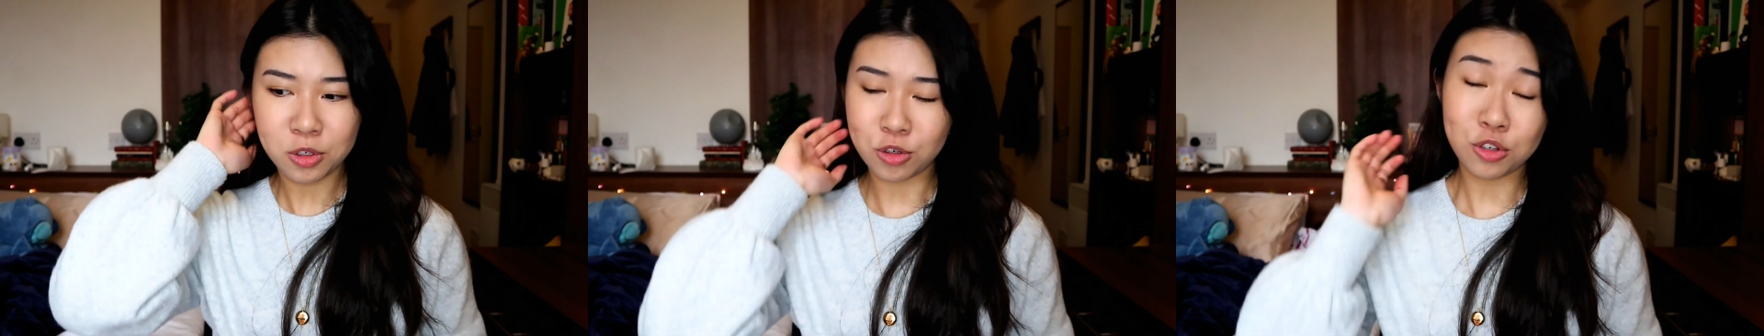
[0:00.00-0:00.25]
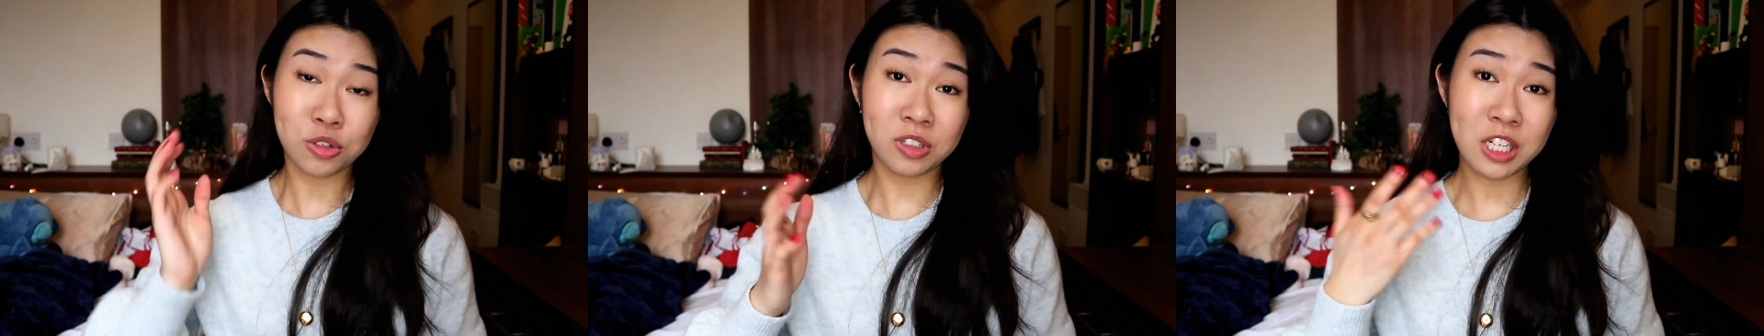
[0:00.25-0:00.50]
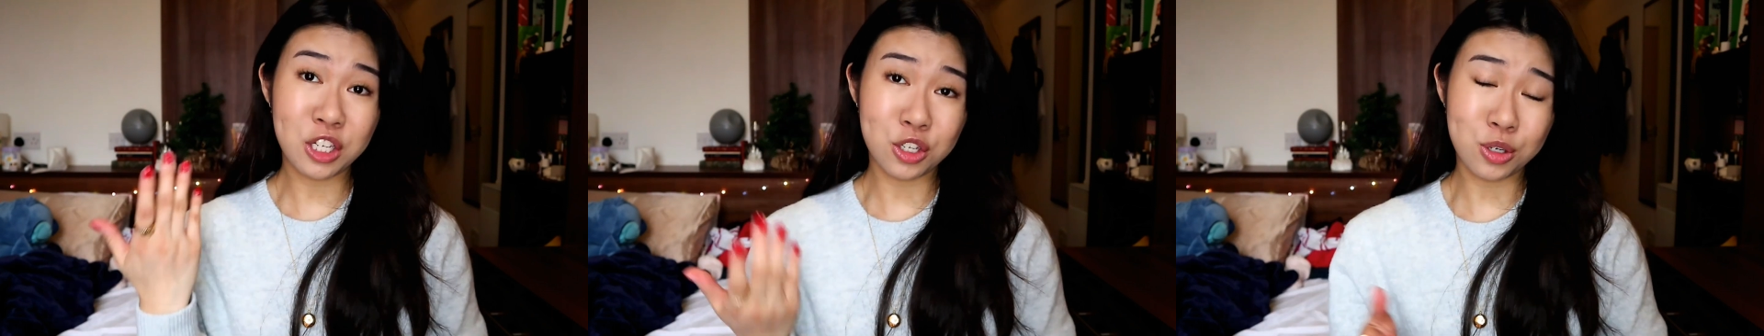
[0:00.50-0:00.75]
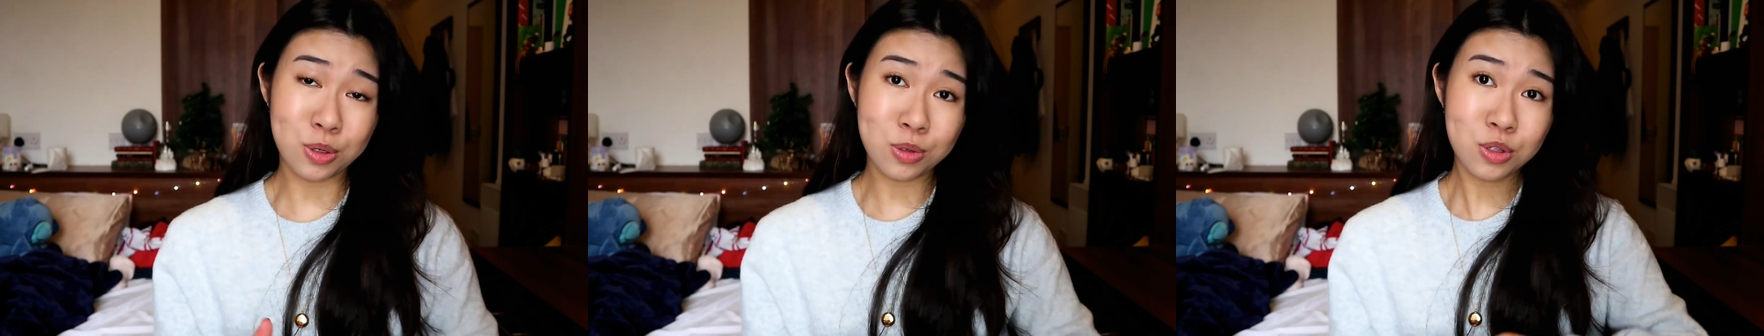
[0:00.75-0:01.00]
usually
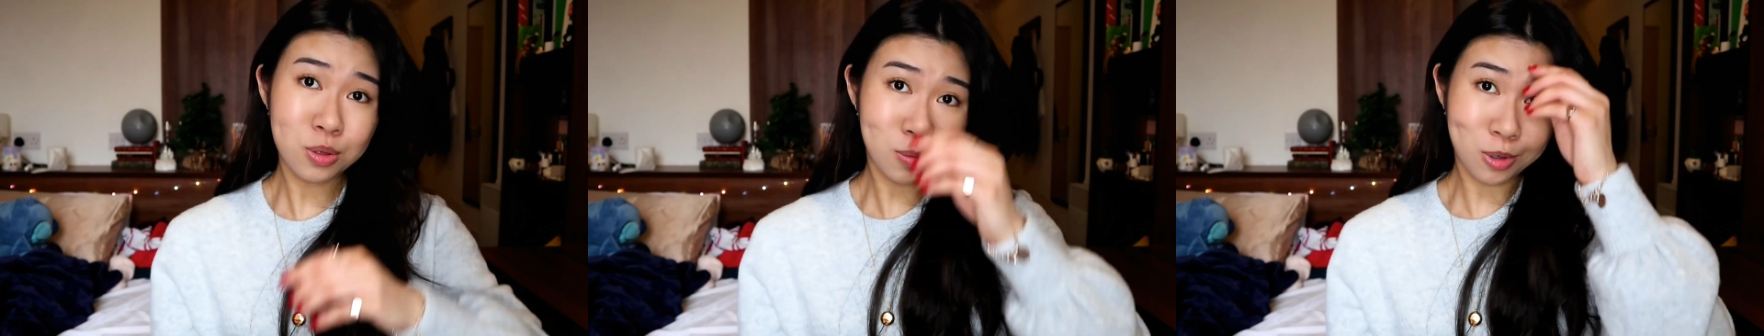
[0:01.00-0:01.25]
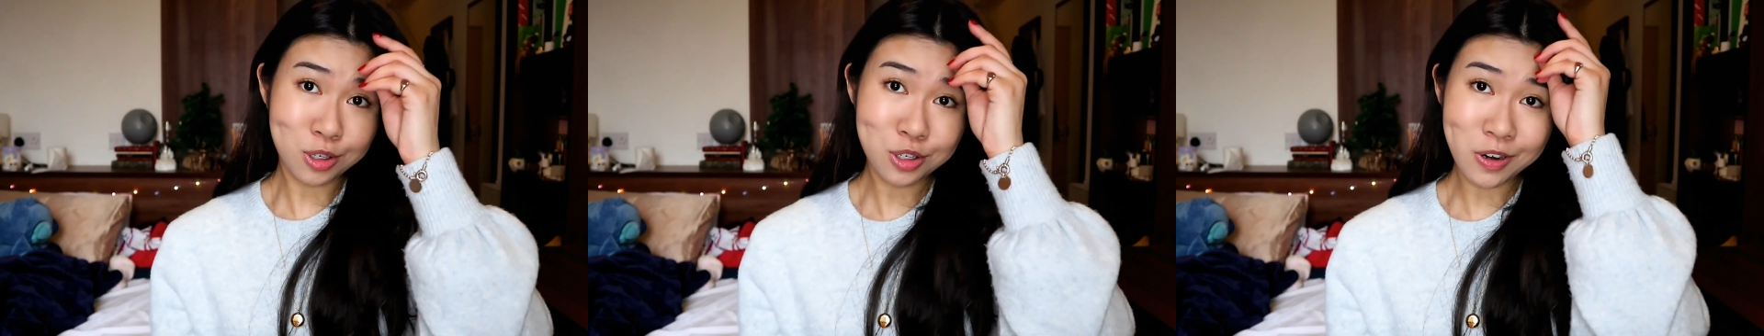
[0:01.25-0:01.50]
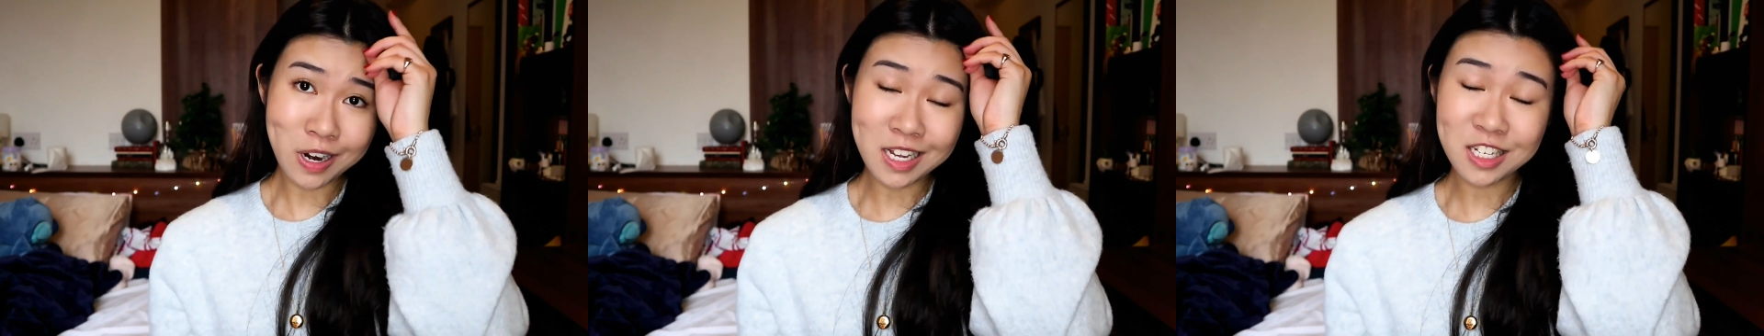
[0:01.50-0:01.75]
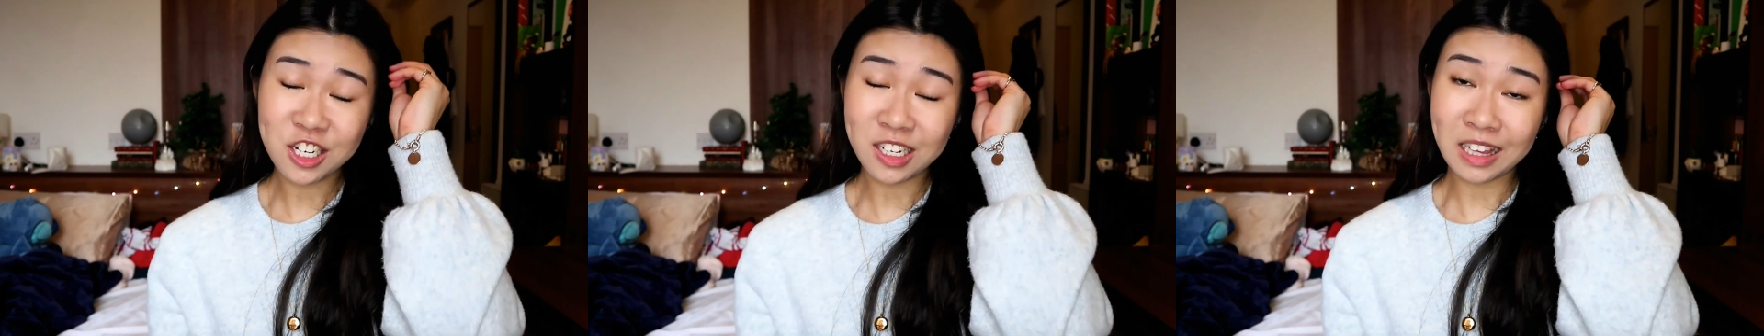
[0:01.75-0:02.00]
use to
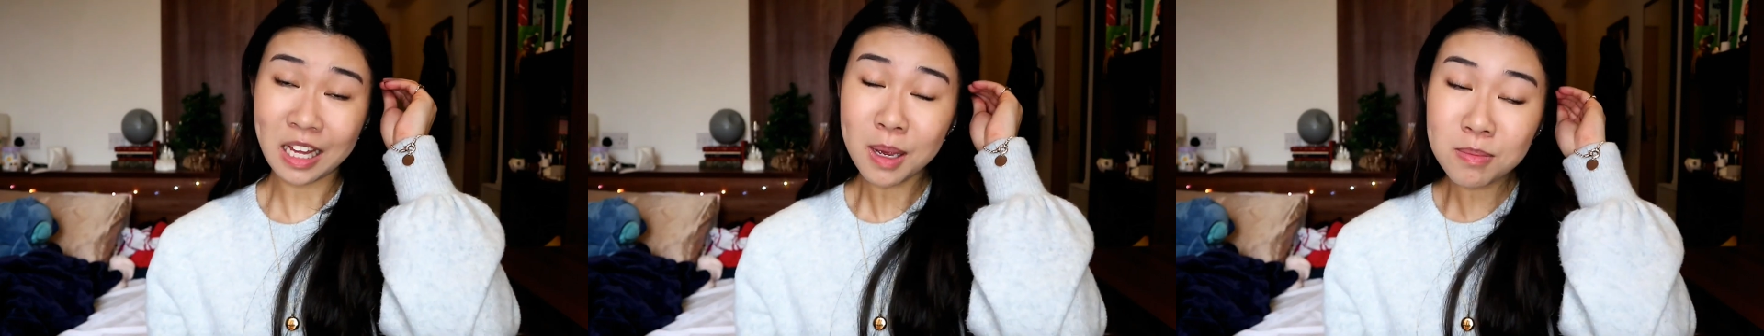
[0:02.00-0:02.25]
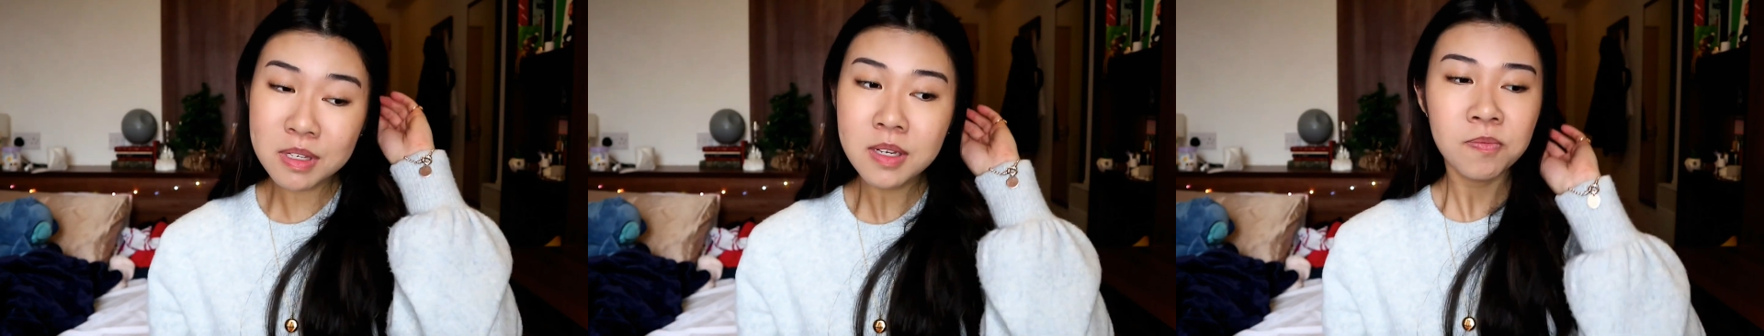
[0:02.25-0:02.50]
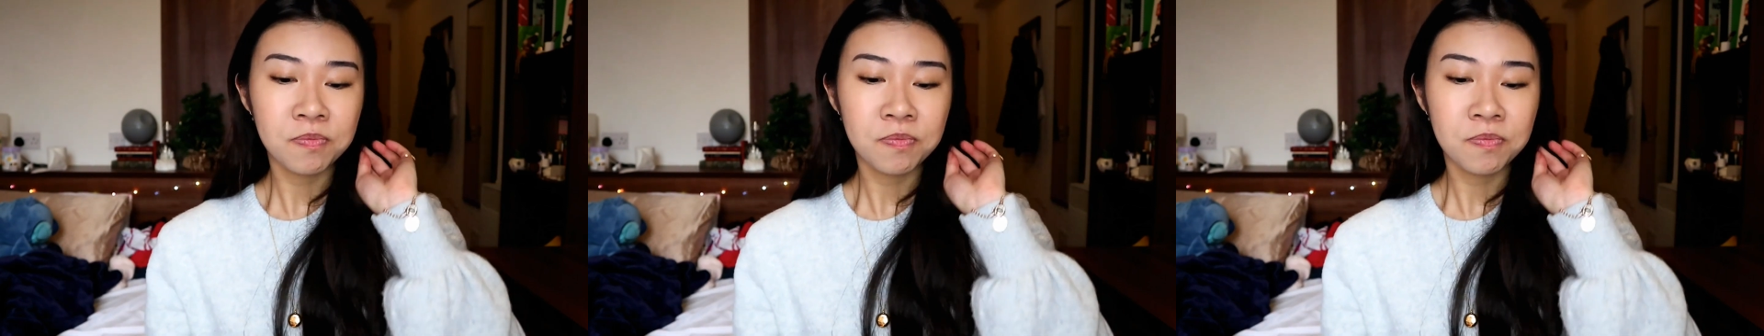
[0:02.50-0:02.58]
moisturize your lips.